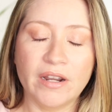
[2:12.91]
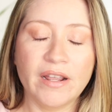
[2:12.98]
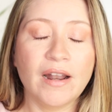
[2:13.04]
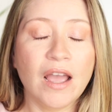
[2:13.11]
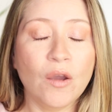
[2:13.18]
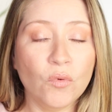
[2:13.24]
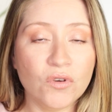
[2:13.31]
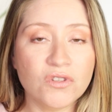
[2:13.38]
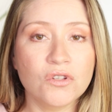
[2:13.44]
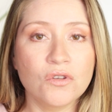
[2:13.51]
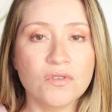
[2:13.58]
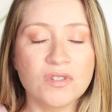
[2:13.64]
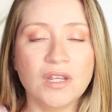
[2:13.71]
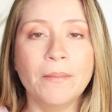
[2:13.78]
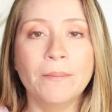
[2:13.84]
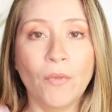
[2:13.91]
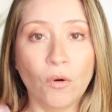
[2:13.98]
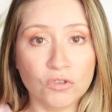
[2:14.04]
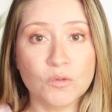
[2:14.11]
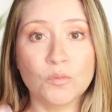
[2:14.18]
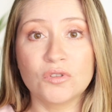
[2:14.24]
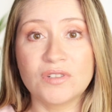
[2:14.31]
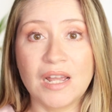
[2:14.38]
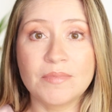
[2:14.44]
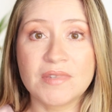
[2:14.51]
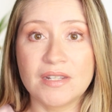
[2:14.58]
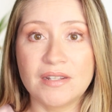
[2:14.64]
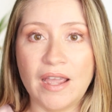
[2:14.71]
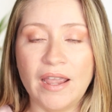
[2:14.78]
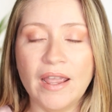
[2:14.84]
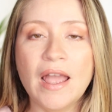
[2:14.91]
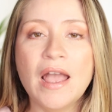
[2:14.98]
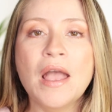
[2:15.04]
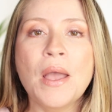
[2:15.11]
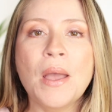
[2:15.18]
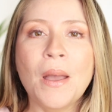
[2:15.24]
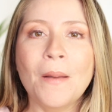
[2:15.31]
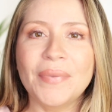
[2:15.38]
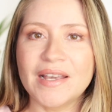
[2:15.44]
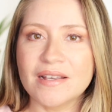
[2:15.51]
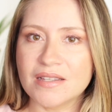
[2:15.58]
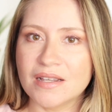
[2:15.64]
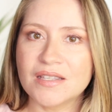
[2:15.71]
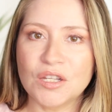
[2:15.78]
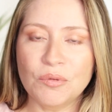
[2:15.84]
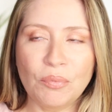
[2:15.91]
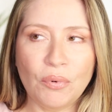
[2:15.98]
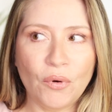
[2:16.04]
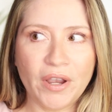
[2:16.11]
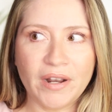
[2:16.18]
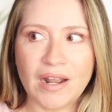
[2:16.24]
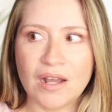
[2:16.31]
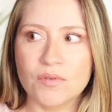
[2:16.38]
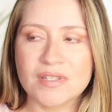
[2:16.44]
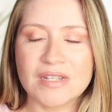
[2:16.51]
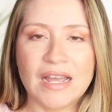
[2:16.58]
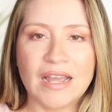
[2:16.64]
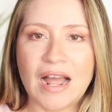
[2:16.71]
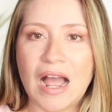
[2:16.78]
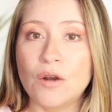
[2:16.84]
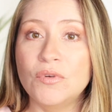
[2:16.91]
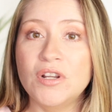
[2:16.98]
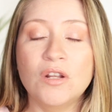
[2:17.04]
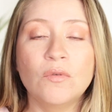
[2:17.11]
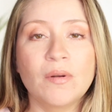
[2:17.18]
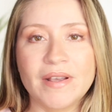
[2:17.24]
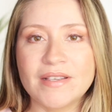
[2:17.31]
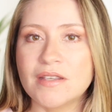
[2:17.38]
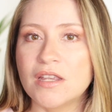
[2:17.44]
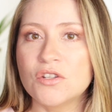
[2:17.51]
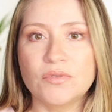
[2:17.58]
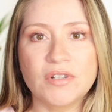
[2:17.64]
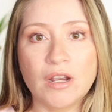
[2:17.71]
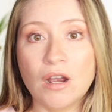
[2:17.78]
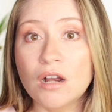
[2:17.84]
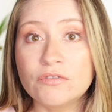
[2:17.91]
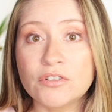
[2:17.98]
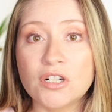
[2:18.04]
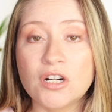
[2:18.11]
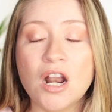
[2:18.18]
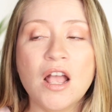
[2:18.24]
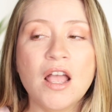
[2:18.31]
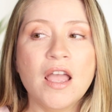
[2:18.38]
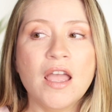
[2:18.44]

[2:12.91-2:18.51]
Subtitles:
And I was using multiple times a day, because at some point I was like, I really want my skin to recover.